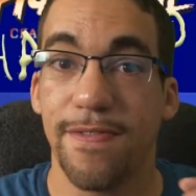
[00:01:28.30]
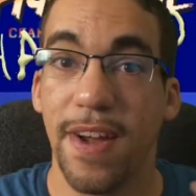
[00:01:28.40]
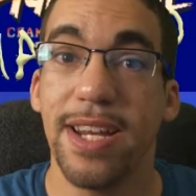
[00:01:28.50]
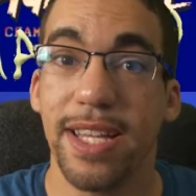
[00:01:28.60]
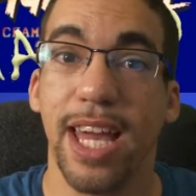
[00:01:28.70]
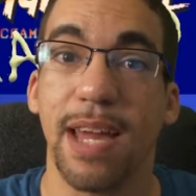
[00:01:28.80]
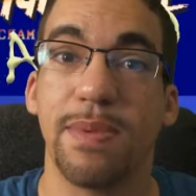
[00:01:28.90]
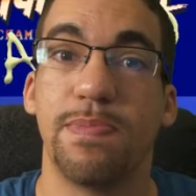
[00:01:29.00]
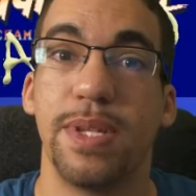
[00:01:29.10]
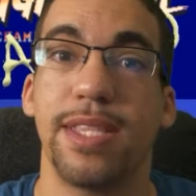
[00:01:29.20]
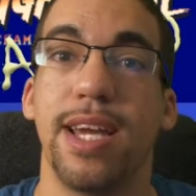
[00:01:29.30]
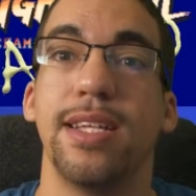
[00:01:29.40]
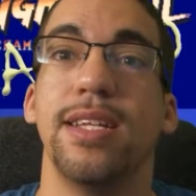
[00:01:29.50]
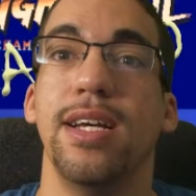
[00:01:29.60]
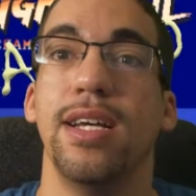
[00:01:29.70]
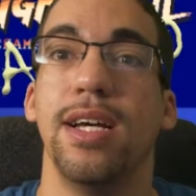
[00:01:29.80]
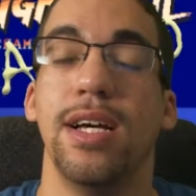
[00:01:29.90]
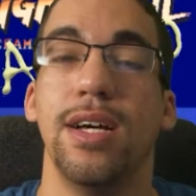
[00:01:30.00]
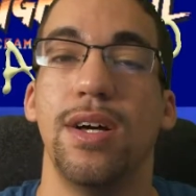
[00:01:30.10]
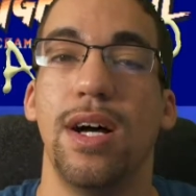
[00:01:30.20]
fighting games, but then
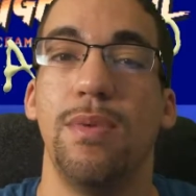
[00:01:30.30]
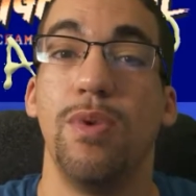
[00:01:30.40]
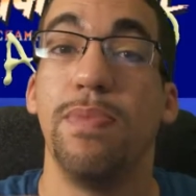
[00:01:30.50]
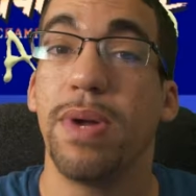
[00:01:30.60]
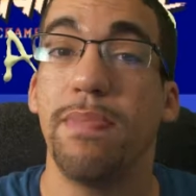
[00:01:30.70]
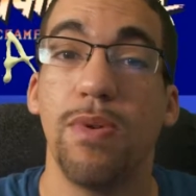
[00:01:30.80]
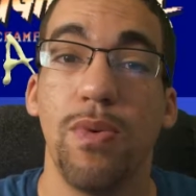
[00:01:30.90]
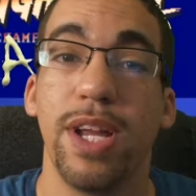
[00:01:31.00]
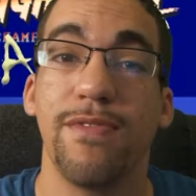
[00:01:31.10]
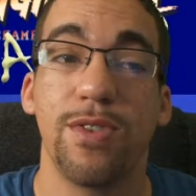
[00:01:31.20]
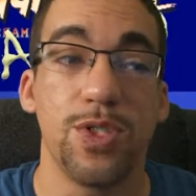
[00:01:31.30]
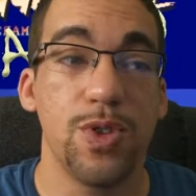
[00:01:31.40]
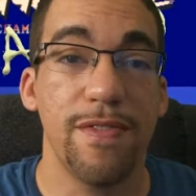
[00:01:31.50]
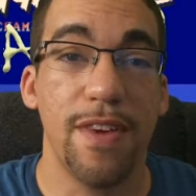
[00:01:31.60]
when people were waiting for Street